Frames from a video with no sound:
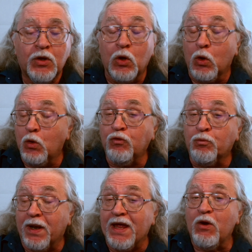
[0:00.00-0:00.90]
who's
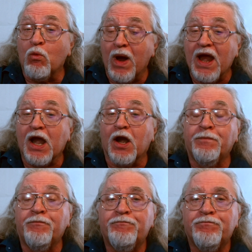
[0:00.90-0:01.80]
playing where,
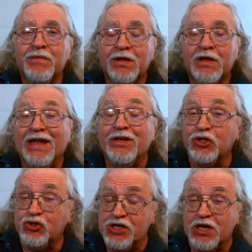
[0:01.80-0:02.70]
and
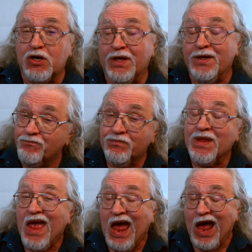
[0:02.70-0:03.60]
just generally
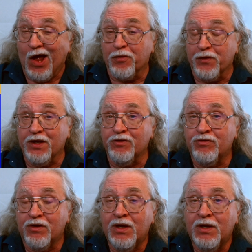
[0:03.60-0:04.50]
how things
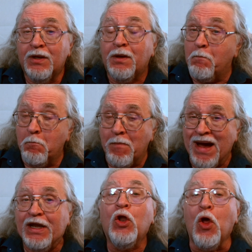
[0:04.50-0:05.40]

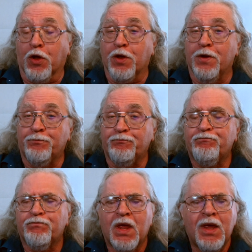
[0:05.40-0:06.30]
might look.
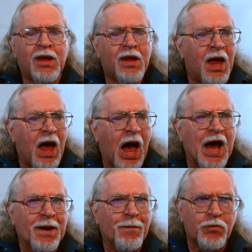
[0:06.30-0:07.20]

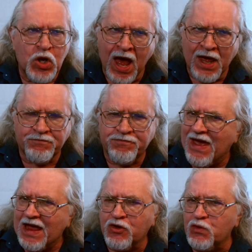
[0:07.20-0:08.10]
I am not
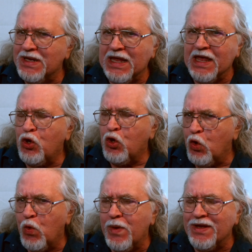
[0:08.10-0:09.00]
factoring in
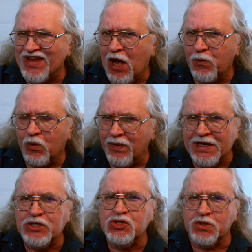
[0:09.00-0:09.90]
who is out or
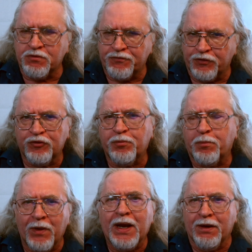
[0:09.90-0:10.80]
injured for
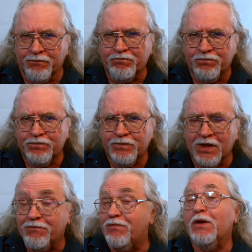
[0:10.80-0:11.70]
spring.
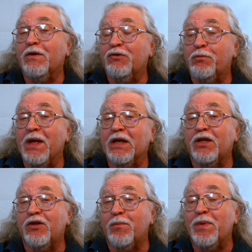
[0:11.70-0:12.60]
If they're
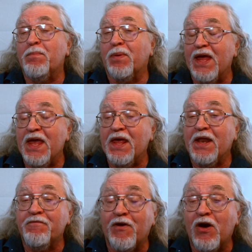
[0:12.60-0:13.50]
expected to be playing
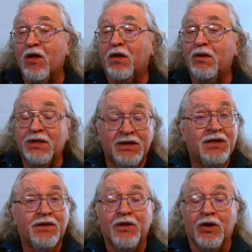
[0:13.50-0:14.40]
in fall,
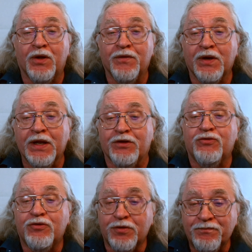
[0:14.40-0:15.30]
they're on the
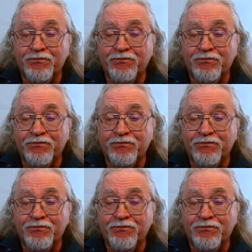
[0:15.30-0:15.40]
list.